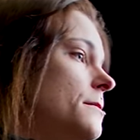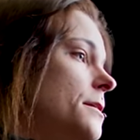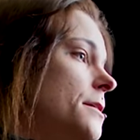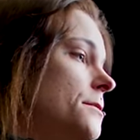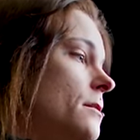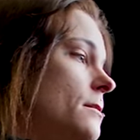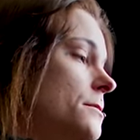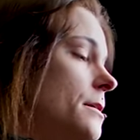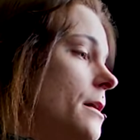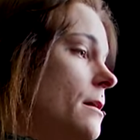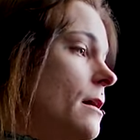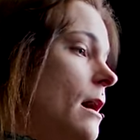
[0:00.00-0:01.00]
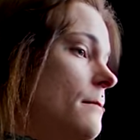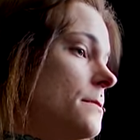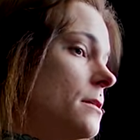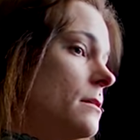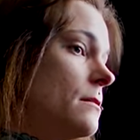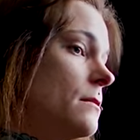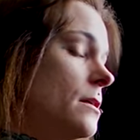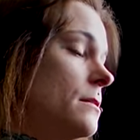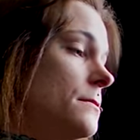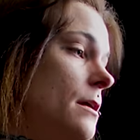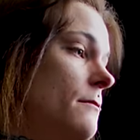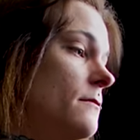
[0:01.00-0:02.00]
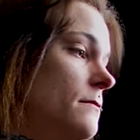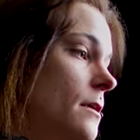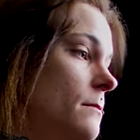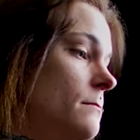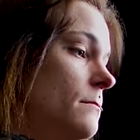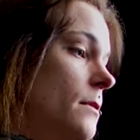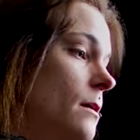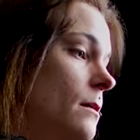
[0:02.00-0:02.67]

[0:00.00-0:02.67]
These girls in here, absolutely. Some of them